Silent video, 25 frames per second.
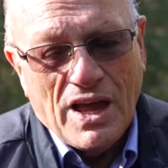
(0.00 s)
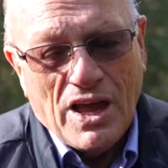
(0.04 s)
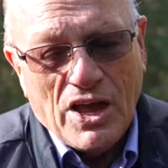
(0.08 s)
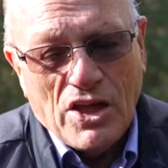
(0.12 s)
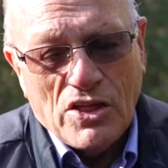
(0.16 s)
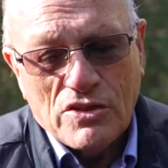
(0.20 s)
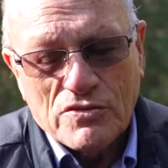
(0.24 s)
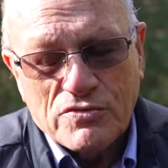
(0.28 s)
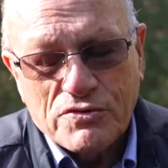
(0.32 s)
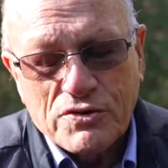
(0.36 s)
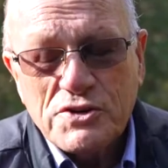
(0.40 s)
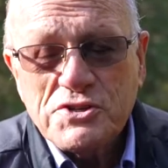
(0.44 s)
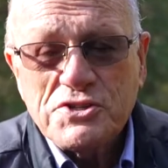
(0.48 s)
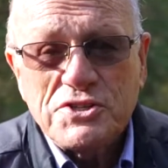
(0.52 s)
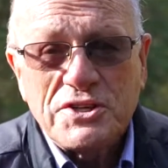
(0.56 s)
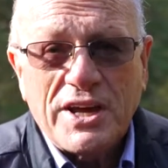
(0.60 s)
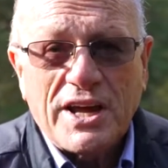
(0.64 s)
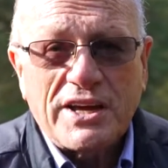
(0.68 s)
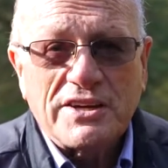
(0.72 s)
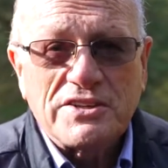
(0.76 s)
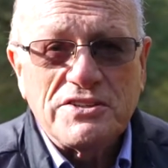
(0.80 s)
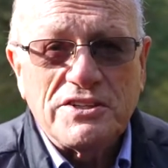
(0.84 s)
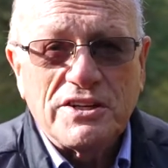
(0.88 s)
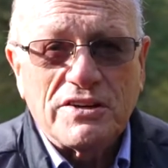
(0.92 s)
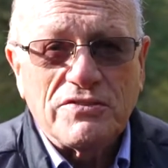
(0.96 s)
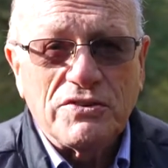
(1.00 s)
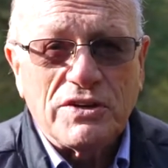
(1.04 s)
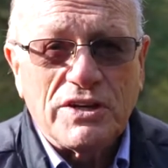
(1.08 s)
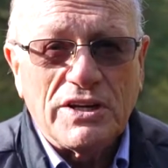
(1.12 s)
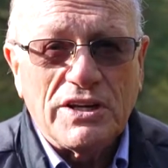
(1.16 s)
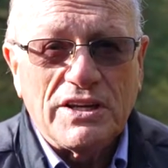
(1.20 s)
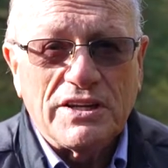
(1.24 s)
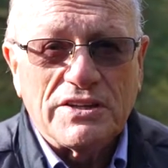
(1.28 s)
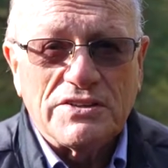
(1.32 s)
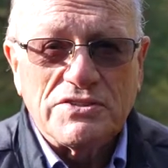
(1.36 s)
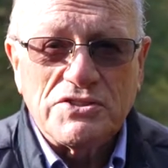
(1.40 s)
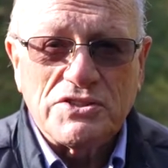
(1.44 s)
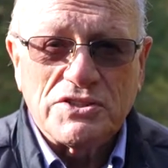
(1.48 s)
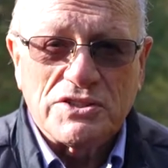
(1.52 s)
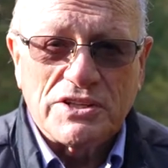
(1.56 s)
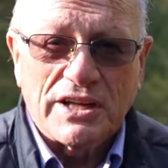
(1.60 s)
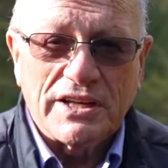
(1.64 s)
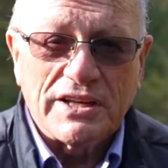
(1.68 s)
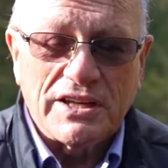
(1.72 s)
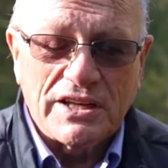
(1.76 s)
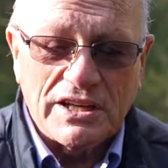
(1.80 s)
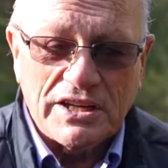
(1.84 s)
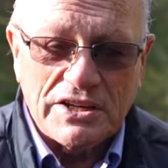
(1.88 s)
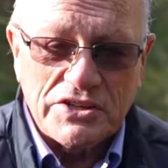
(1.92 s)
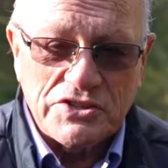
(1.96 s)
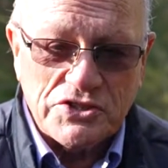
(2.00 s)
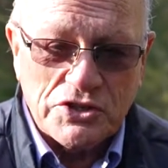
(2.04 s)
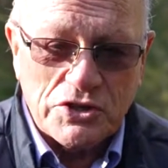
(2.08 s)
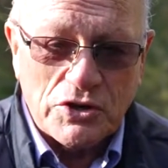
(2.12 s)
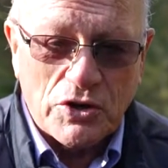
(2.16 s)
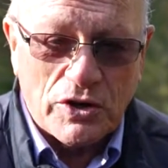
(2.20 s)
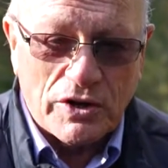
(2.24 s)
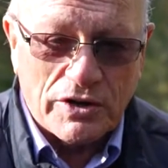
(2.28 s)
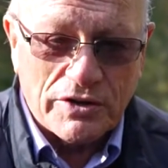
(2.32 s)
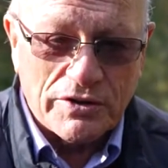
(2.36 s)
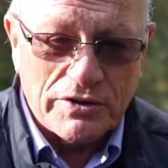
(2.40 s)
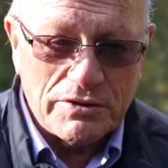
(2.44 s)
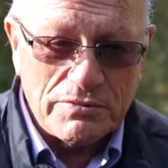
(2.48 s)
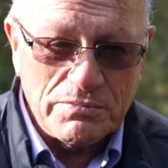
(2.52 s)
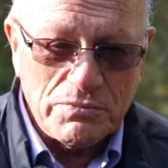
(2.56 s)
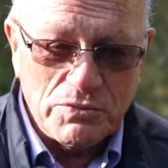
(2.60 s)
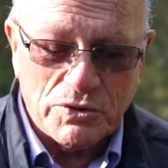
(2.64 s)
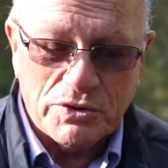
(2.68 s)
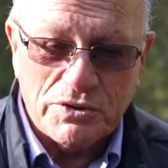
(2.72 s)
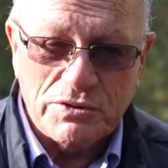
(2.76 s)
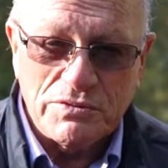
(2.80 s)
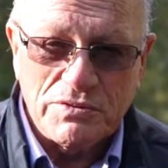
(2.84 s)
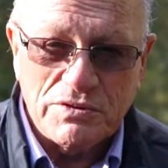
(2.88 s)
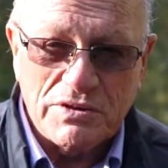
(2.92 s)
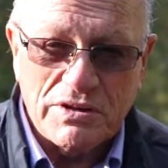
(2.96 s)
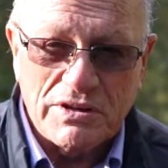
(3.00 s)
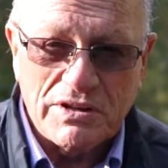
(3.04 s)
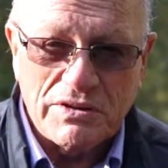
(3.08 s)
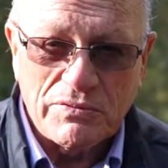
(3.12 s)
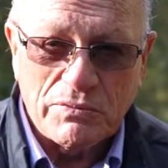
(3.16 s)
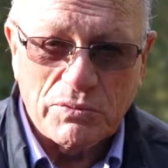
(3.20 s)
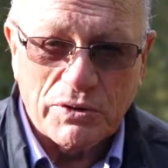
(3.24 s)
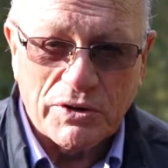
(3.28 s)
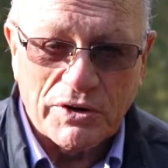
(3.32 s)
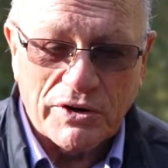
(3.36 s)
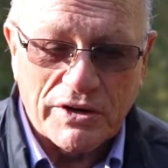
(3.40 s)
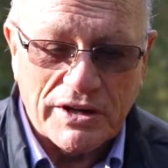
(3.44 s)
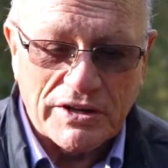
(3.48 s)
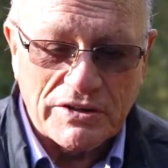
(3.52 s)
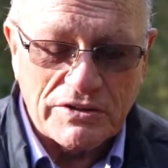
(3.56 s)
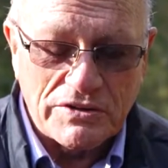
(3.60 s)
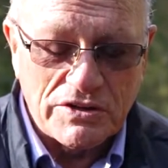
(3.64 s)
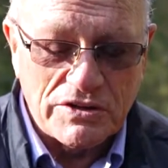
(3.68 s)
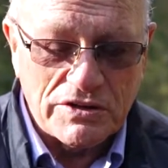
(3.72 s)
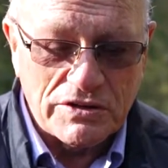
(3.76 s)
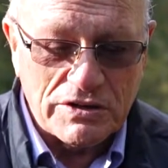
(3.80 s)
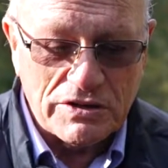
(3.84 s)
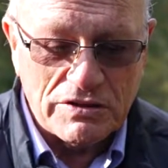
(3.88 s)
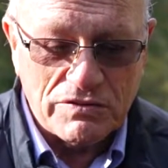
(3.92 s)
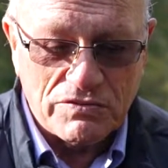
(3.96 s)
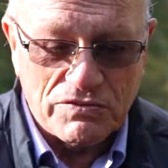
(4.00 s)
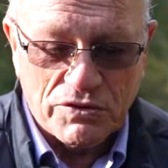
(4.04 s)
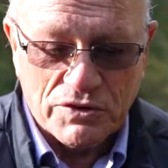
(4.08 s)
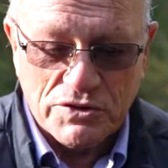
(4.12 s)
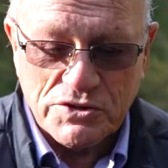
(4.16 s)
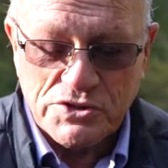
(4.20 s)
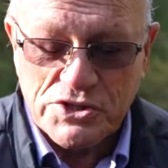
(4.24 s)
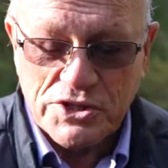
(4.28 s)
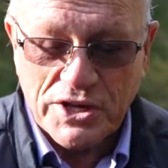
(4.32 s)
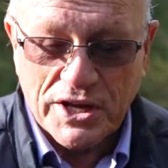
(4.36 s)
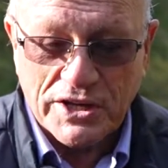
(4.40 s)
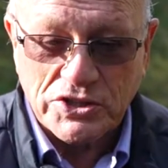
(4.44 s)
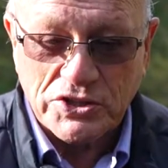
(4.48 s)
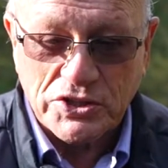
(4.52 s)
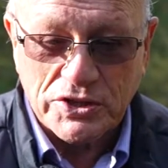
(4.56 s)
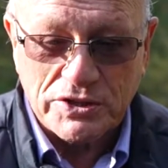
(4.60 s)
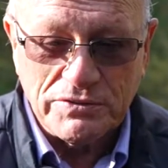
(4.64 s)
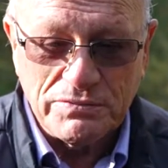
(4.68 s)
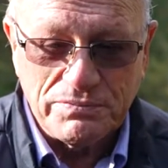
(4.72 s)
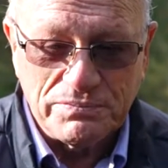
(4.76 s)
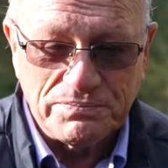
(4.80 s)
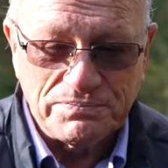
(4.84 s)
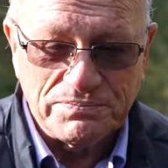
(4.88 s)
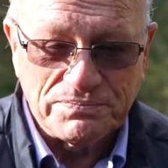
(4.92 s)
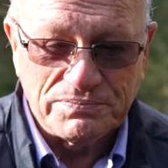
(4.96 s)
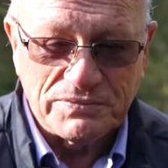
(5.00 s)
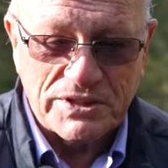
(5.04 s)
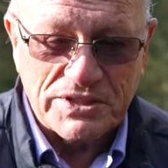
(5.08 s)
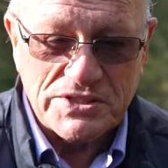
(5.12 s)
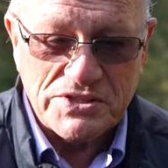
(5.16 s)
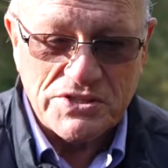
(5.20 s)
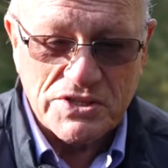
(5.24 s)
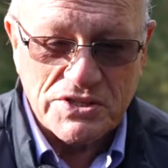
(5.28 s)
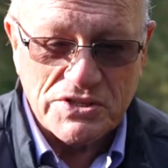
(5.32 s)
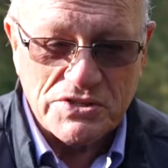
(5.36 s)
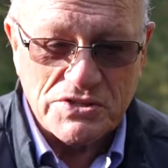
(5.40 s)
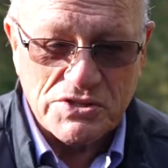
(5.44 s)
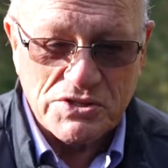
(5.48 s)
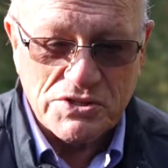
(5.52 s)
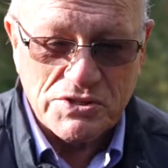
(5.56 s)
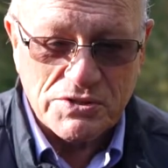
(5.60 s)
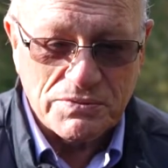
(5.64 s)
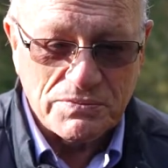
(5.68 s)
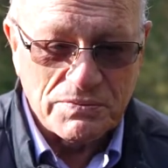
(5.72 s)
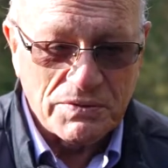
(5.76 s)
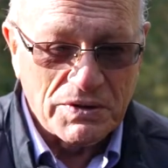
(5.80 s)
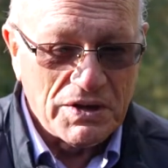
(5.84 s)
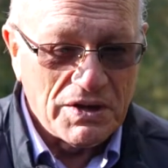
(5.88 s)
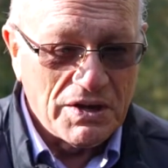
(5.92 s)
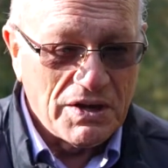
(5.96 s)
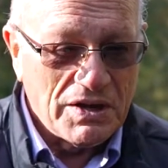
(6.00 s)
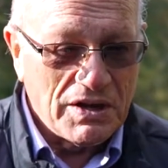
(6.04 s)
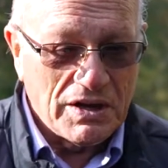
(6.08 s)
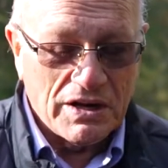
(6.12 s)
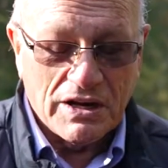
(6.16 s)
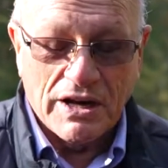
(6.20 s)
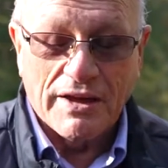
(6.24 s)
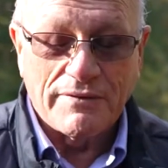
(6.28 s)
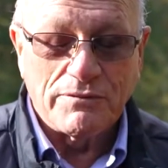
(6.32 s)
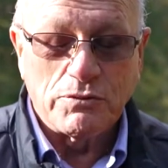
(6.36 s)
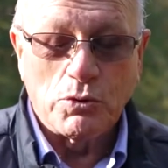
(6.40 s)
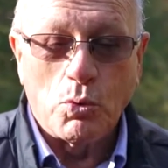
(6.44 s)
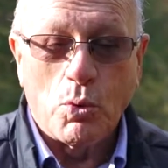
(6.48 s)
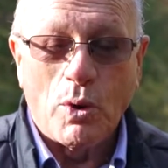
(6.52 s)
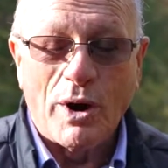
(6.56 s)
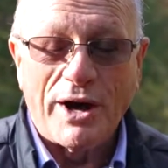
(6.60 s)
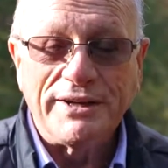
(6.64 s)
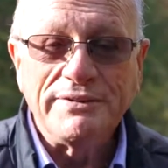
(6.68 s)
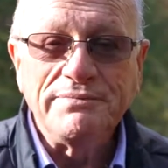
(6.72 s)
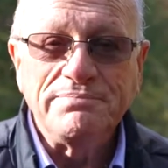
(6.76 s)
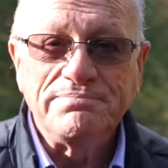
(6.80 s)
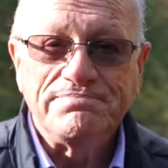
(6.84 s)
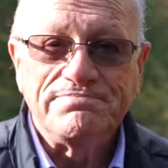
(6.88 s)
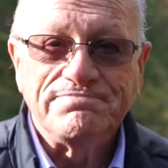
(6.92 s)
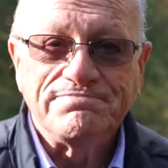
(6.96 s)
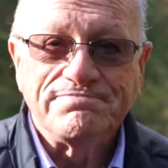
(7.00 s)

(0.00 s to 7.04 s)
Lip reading: The first activity is like it is in all of them. We're in the first section. This is level 1.